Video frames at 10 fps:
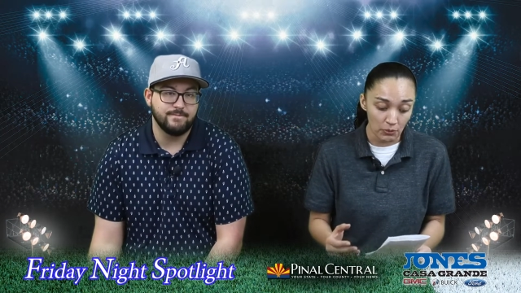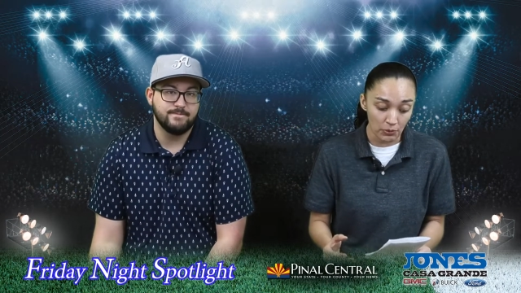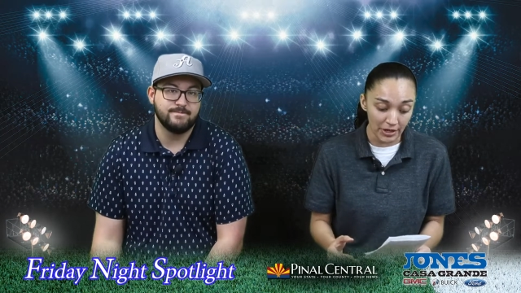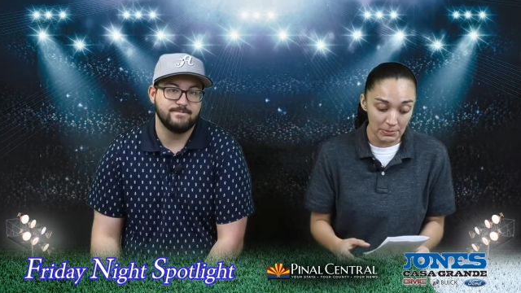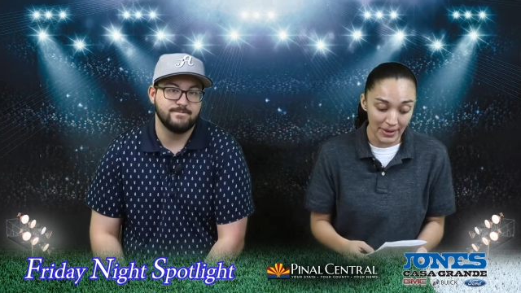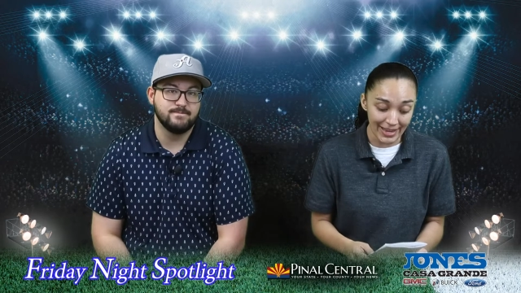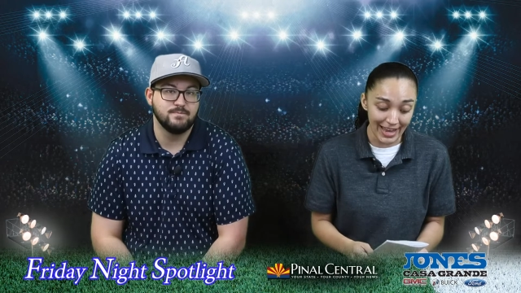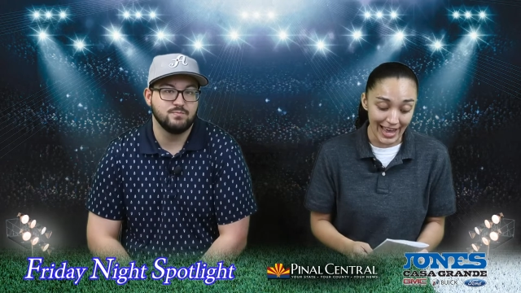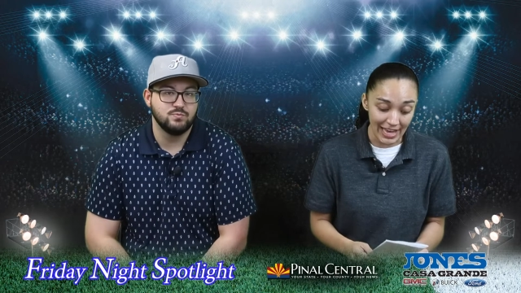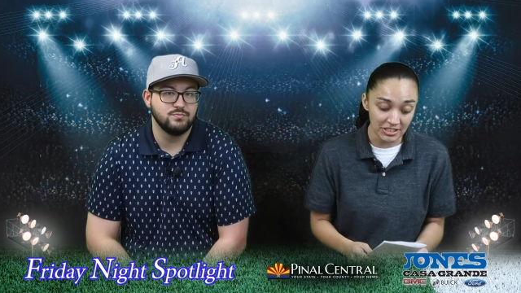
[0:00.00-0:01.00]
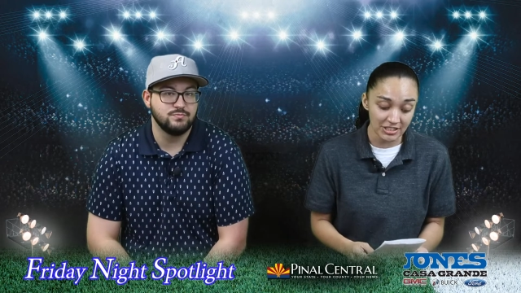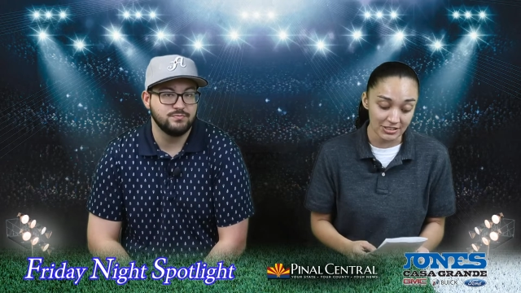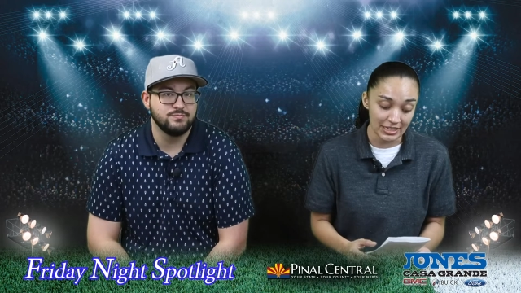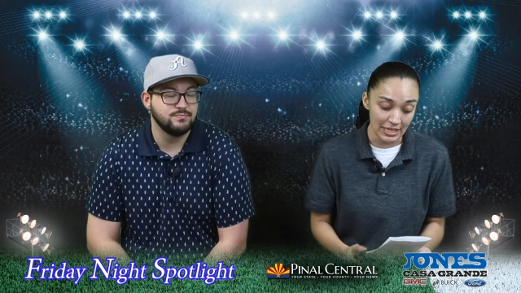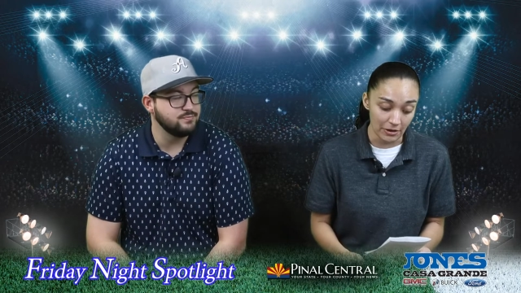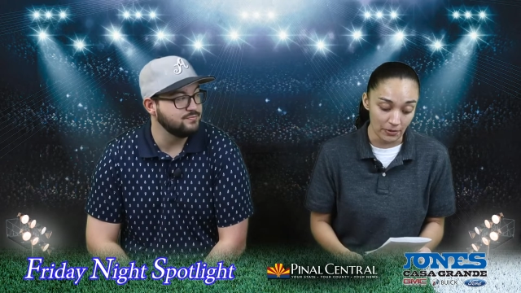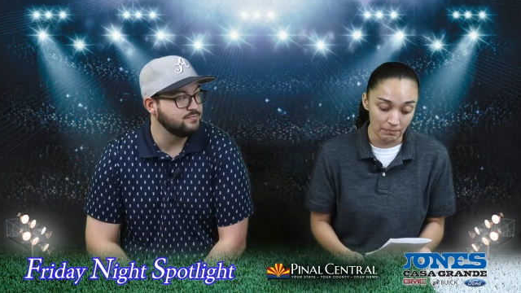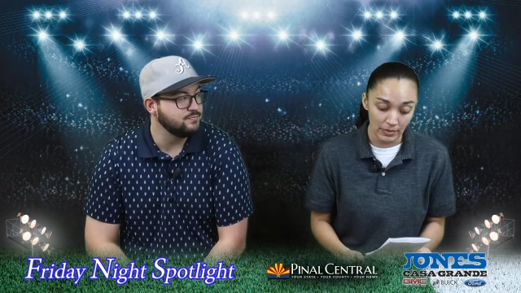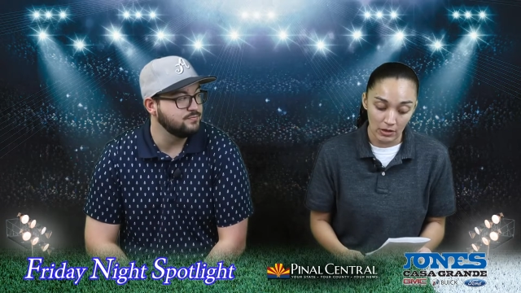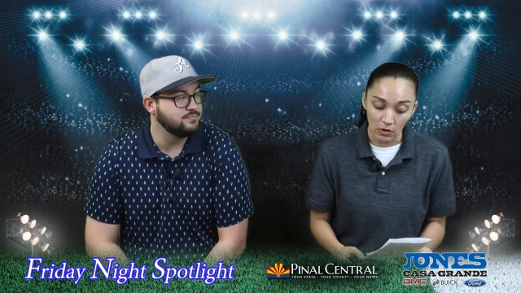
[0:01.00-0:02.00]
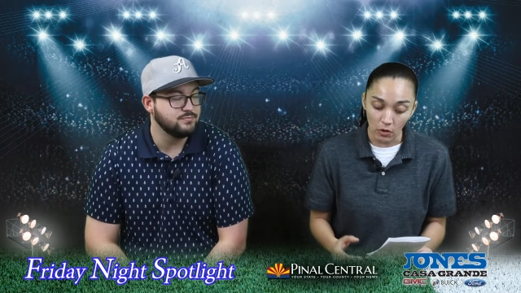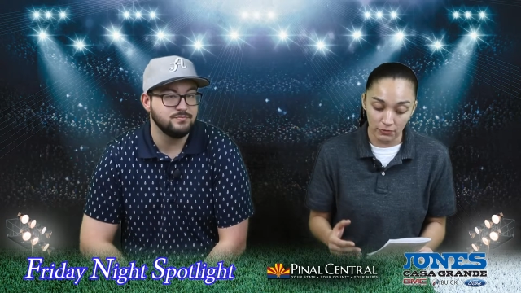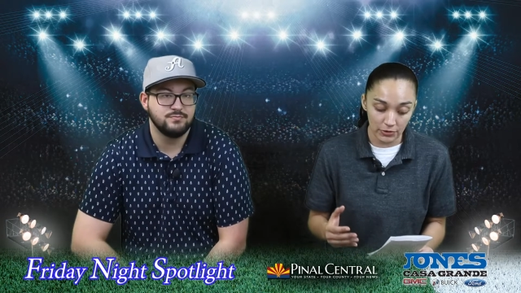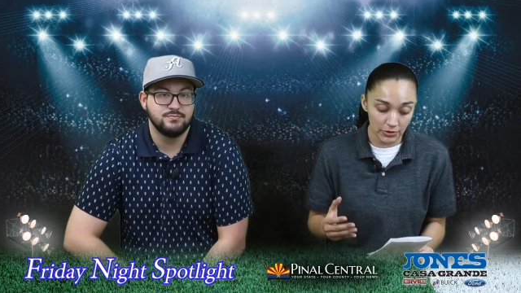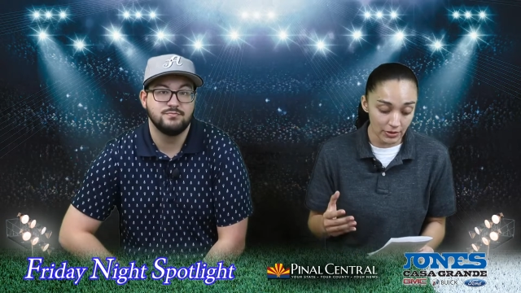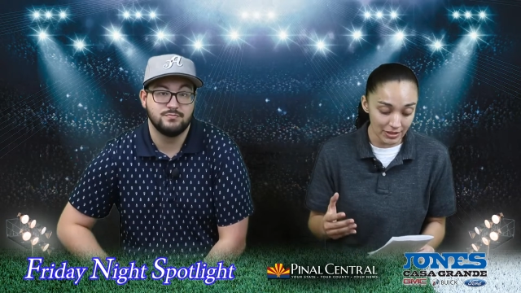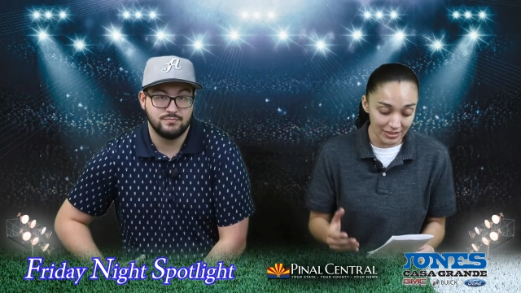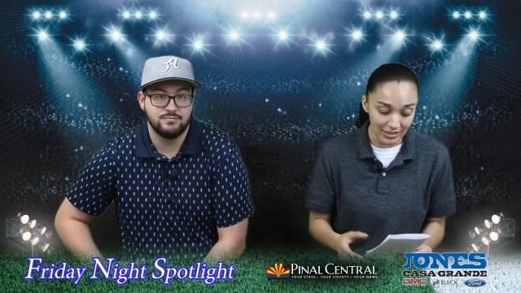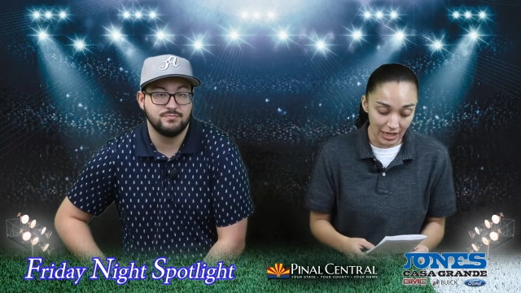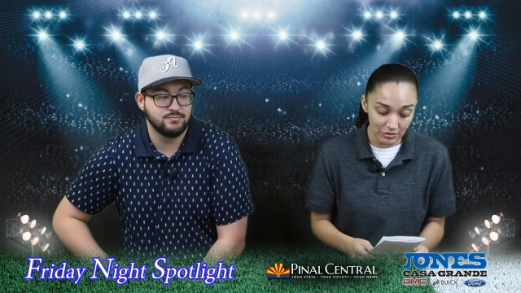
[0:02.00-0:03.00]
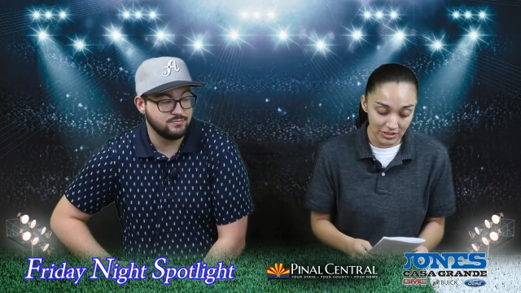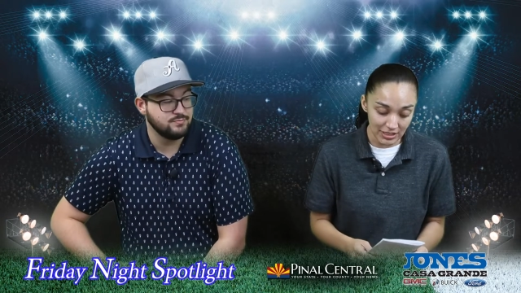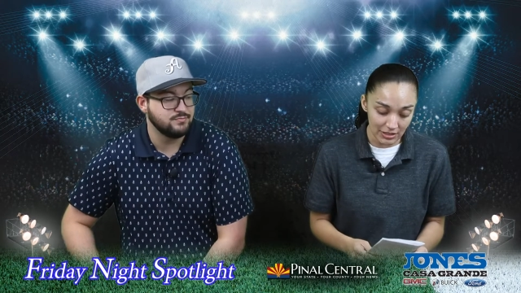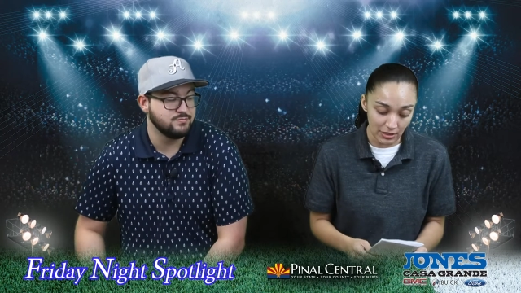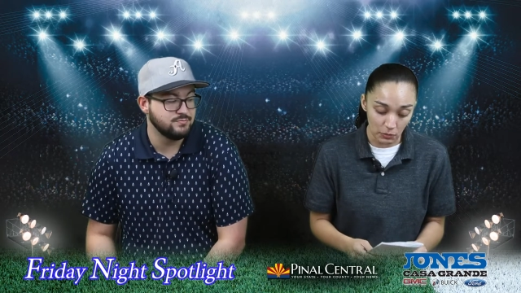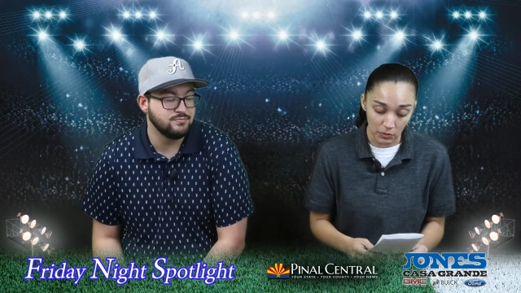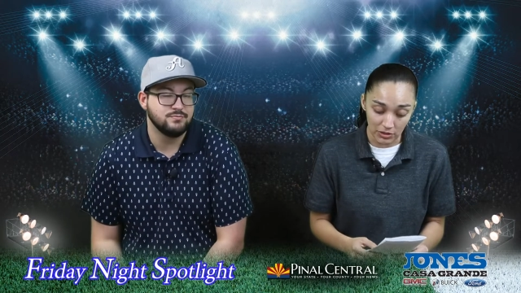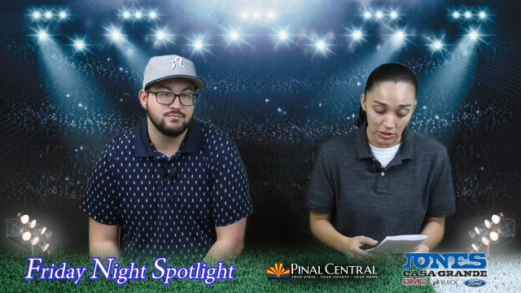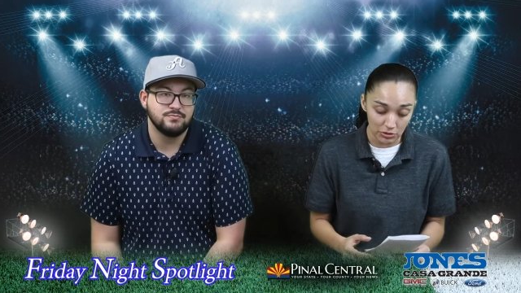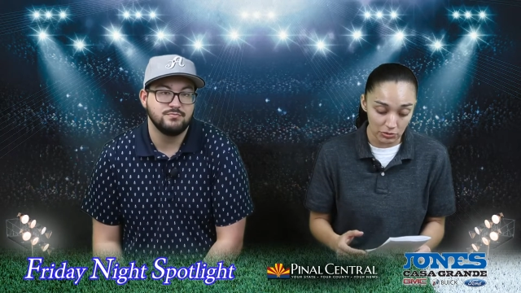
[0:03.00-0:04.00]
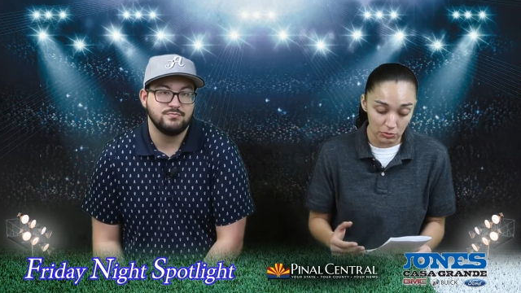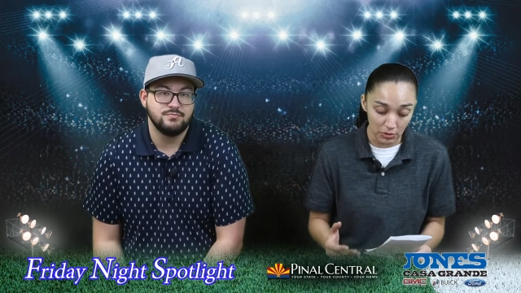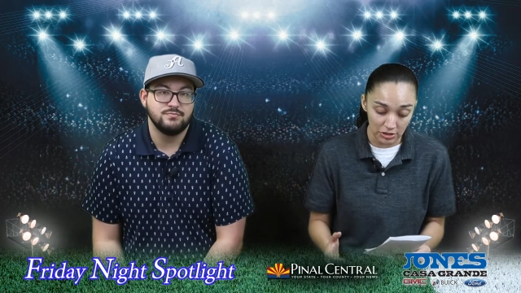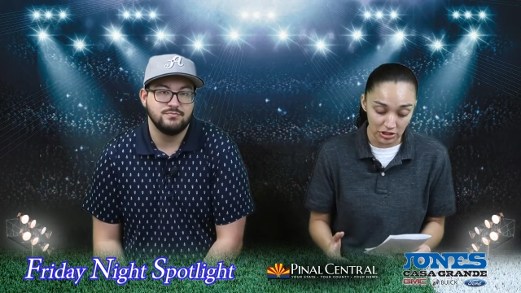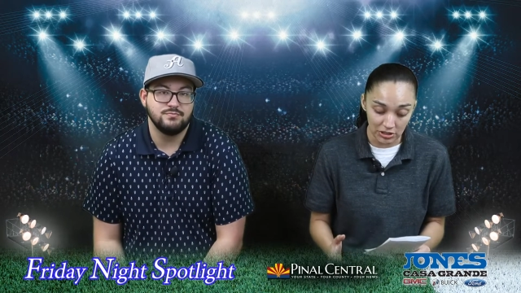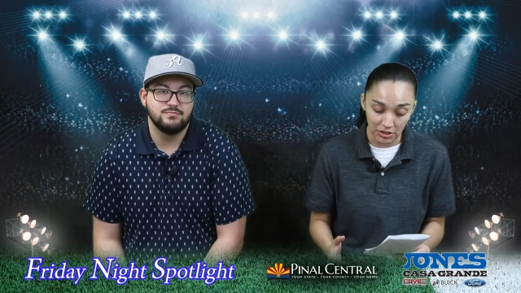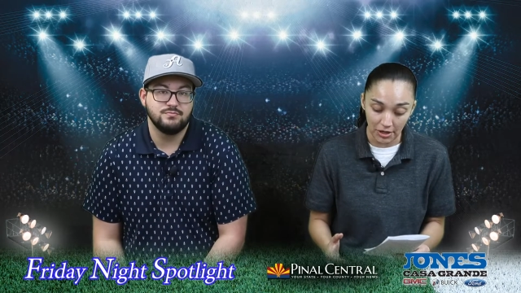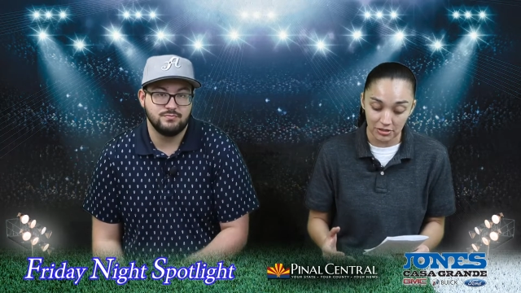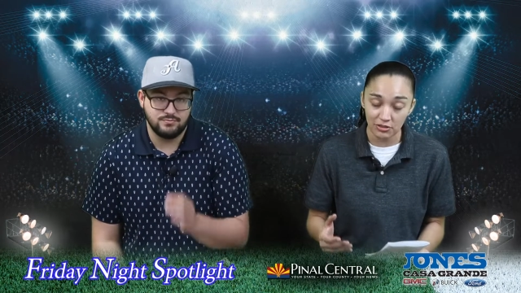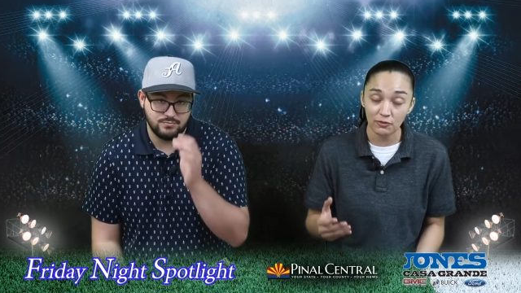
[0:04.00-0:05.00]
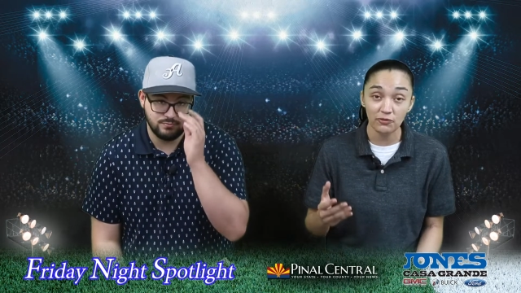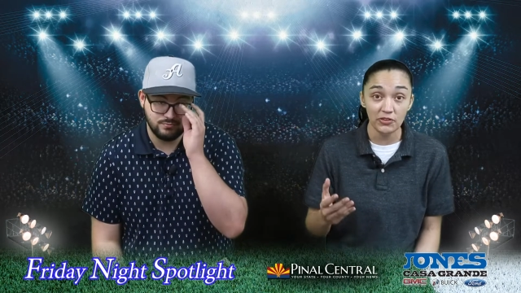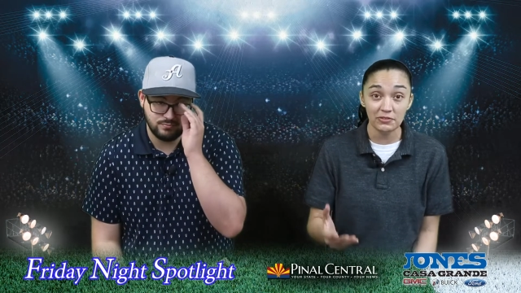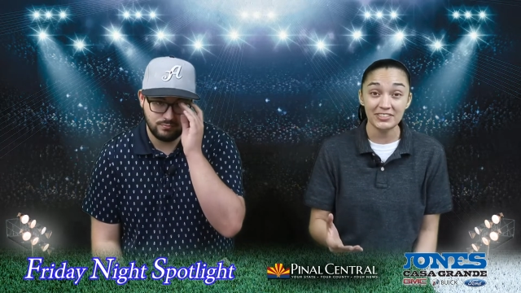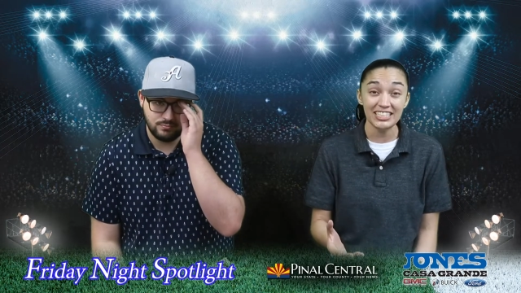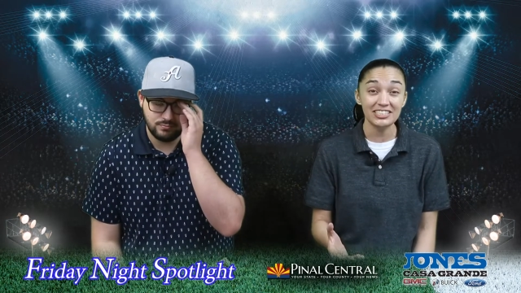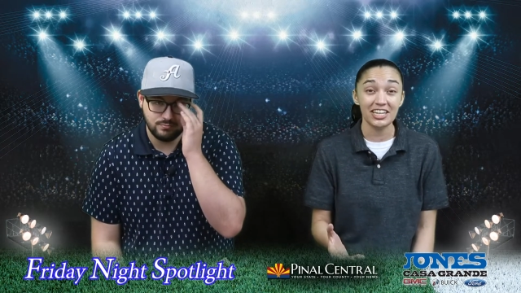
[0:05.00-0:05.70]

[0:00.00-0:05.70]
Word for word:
Speaker 1: running back Ashton Hill. Over 1,100 rushing yards, 15